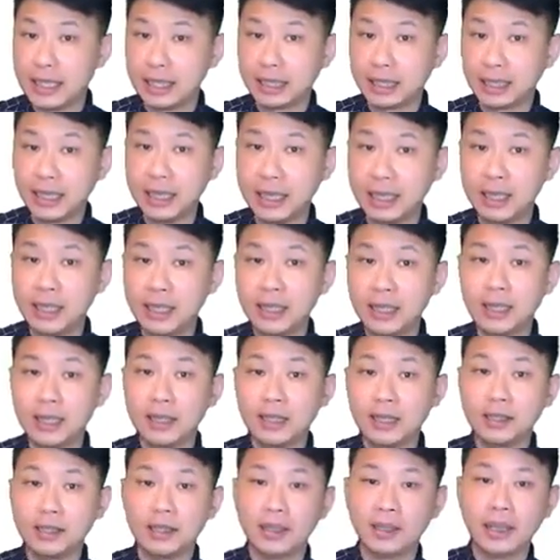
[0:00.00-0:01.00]
Okay,
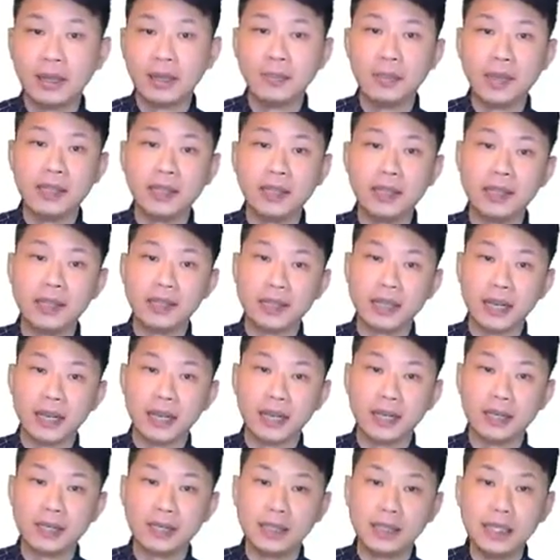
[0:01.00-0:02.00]
so that means
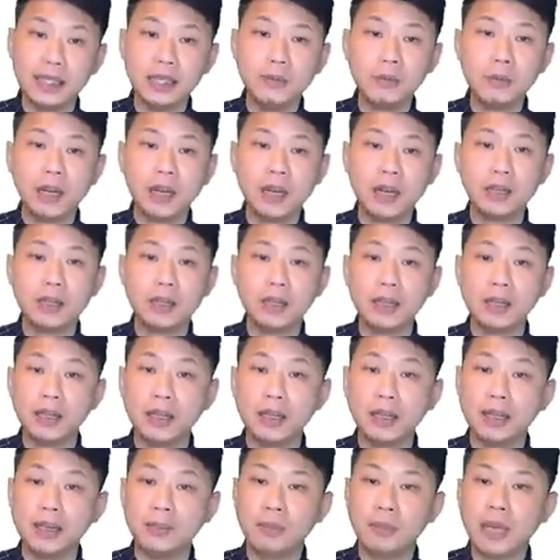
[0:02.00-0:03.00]
C1
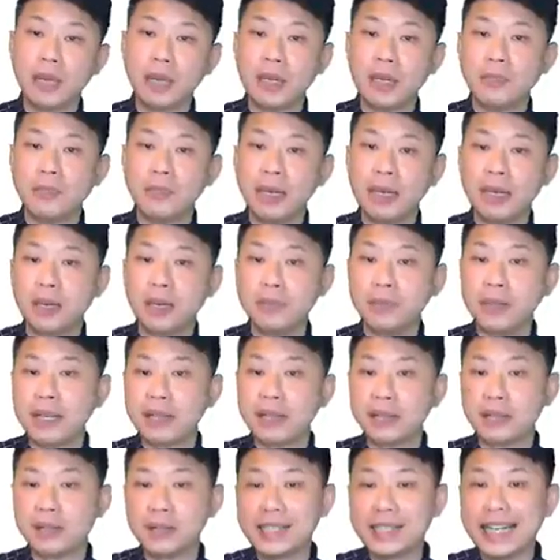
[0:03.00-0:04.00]
may or may not be
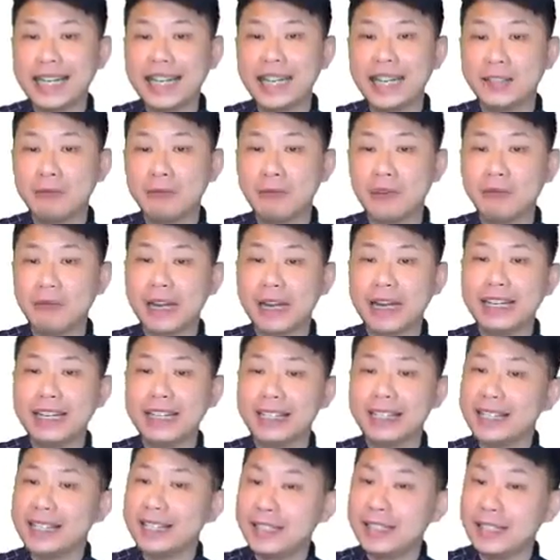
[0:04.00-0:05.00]
associated with any
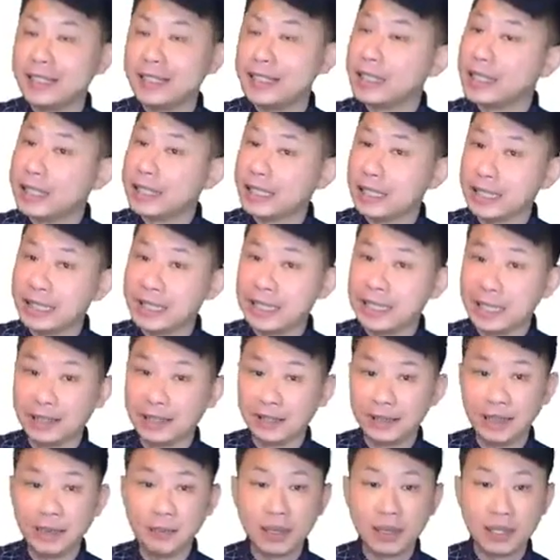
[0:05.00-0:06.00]
C2.
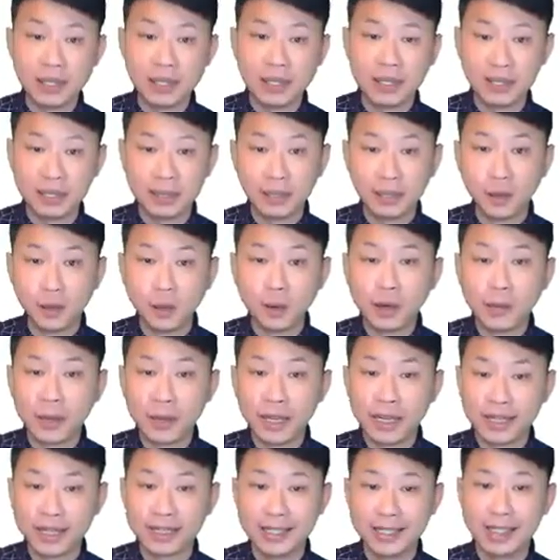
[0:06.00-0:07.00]
Okay, because the lower
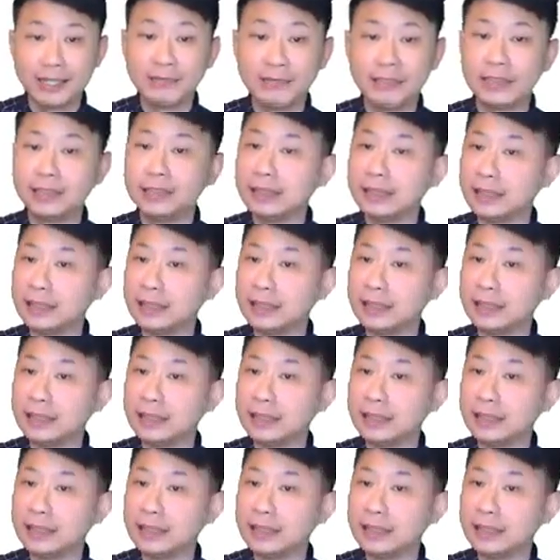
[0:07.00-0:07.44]
bound is 0.